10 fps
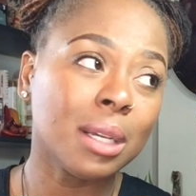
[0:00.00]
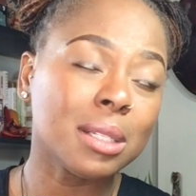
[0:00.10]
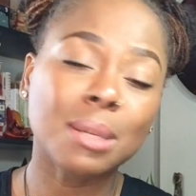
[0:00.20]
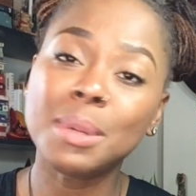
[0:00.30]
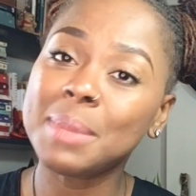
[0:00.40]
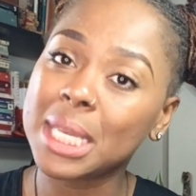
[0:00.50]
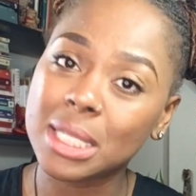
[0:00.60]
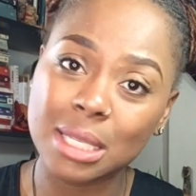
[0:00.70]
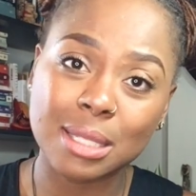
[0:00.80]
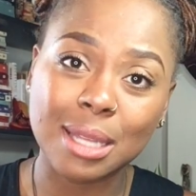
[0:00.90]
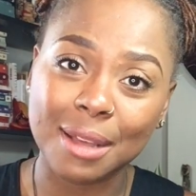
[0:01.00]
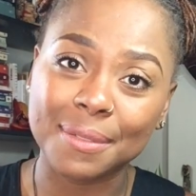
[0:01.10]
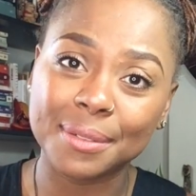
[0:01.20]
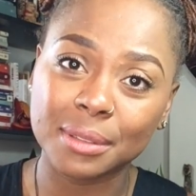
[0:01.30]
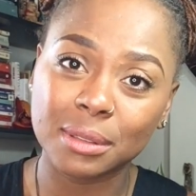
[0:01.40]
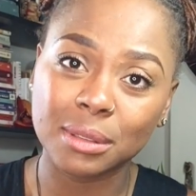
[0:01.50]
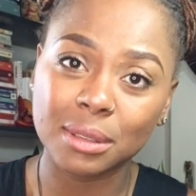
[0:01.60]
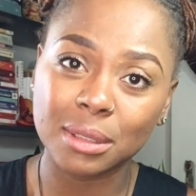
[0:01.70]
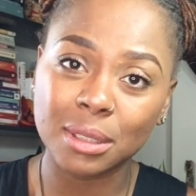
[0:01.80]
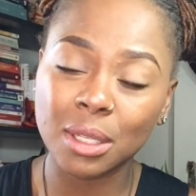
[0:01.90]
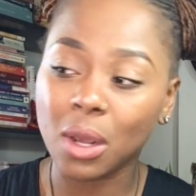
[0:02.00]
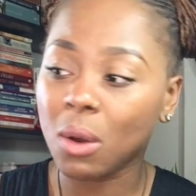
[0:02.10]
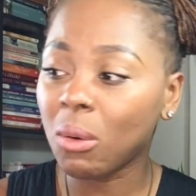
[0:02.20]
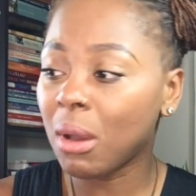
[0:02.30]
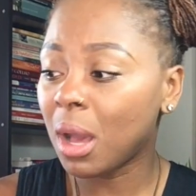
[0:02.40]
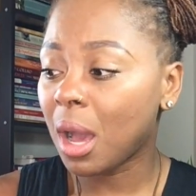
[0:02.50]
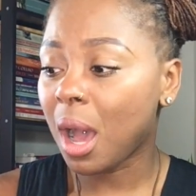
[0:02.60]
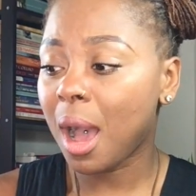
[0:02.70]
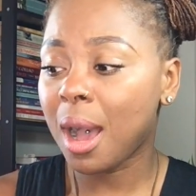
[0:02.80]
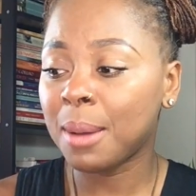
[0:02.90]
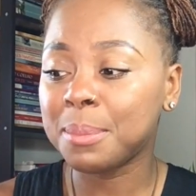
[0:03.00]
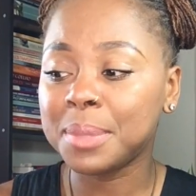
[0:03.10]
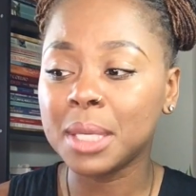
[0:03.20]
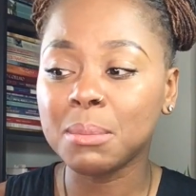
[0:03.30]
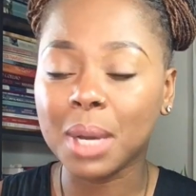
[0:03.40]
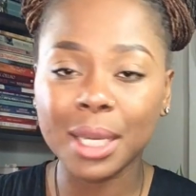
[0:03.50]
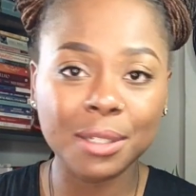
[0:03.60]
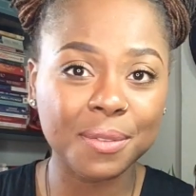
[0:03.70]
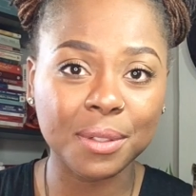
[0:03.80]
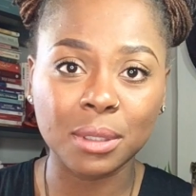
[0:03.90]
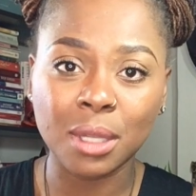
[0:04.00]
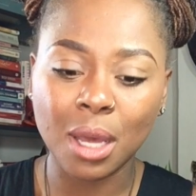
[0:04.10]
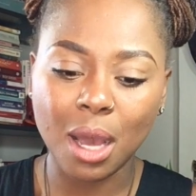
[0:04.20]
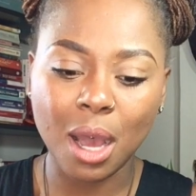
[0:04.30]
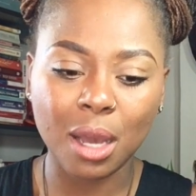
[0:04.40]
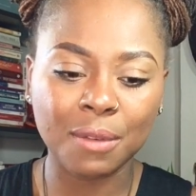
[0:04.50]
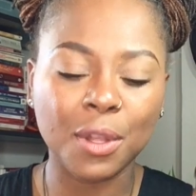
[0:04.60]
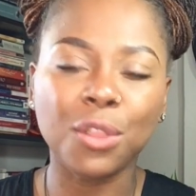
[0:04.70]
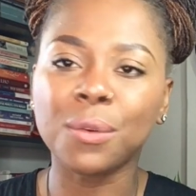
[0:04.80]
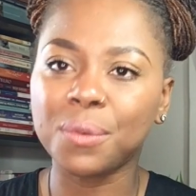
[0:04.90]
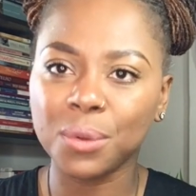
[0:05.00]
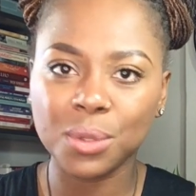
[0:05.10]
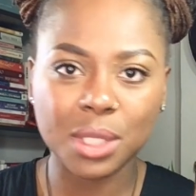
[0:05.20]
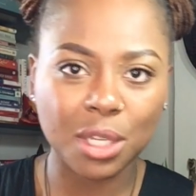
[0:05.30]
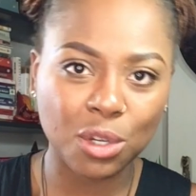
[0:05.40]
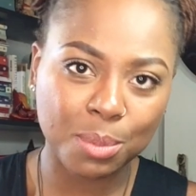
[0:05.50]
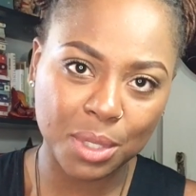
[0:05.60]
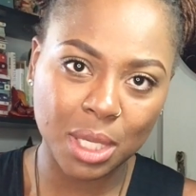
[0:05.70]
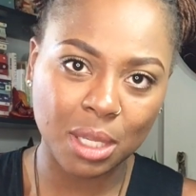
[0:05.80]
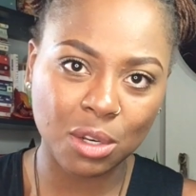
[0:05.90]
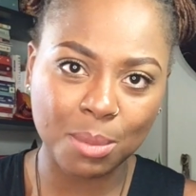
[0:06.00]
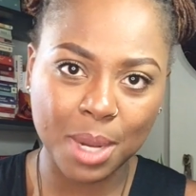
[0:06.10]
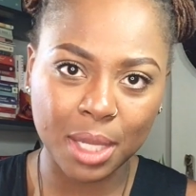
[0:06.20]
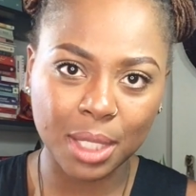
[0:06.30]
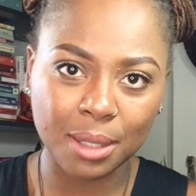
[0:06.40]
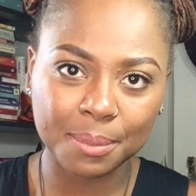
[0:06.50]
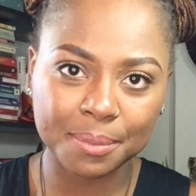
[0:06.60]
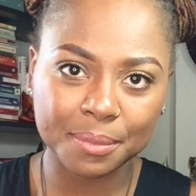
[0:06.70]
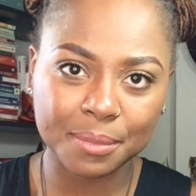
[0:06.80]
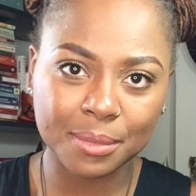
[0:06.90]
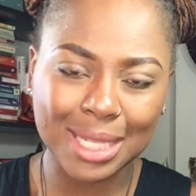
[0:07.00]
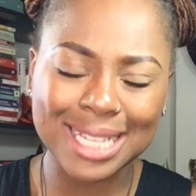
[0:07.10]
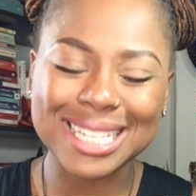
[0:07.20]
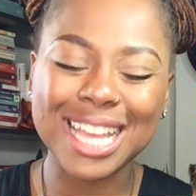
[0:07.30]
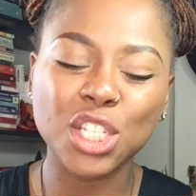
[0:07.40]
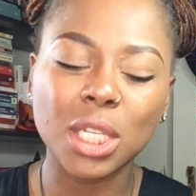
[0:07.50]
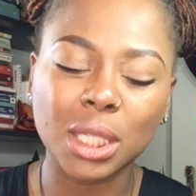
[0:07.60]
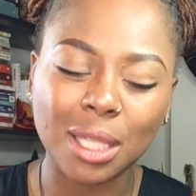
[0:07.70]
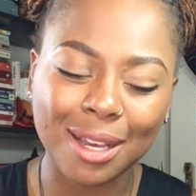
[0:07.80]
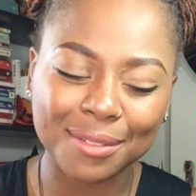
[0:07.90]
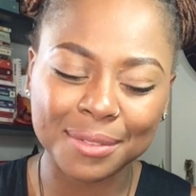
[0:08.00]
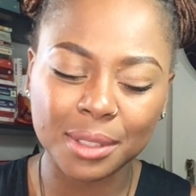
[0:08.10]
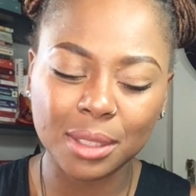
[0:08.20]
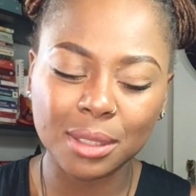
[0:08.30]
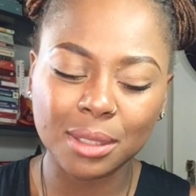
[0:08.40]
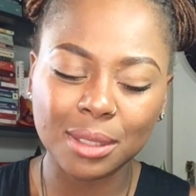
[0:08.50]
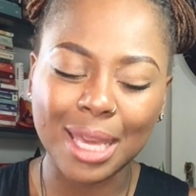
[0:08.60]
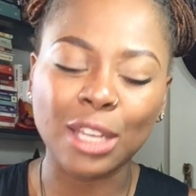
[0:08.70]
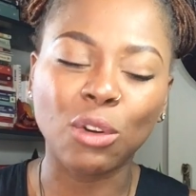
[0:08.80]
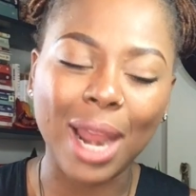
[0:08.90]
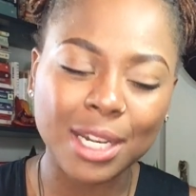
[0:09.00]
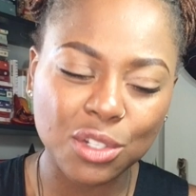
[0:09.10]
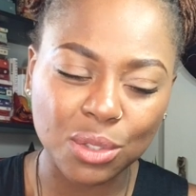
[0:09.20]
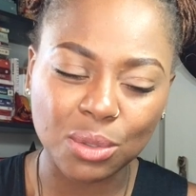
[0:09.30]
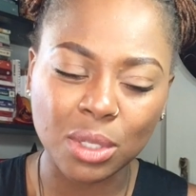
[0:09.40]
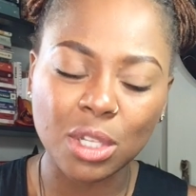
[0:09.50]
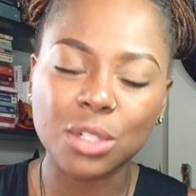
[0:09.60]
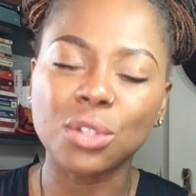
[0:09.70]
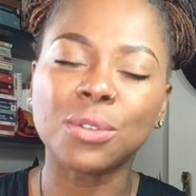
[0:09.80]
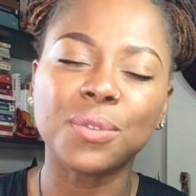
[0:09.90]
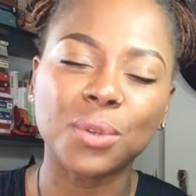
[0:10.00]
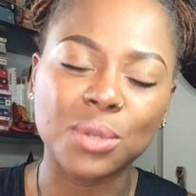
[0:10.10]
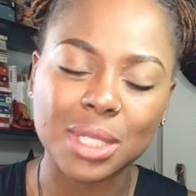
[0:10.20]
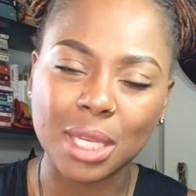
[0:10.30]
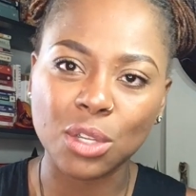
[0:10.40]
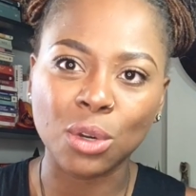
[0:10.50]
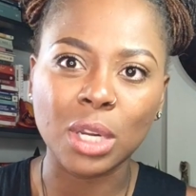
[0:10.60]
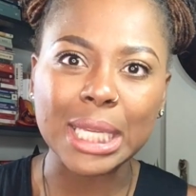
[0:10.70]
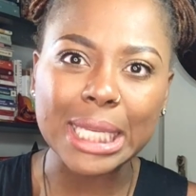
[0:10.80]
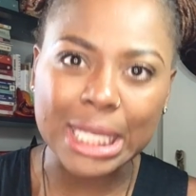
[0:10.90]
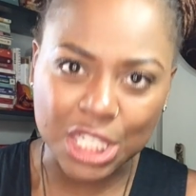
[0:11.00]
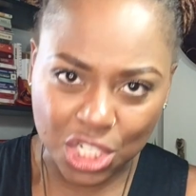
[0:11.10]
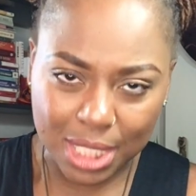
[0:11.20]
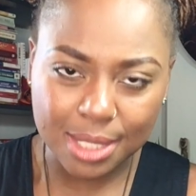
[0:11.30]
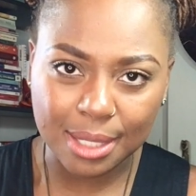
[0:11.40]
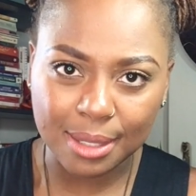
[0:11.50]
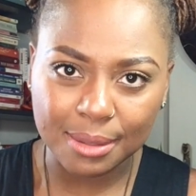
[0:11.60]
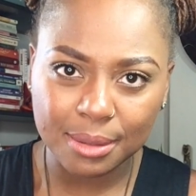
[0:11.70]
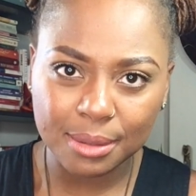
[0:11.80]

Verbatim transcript: Some amazing stuff, you know? Um, being mindful of the foods that you're putting in your body, attaching love and gratitude to the foods that you're ingesting.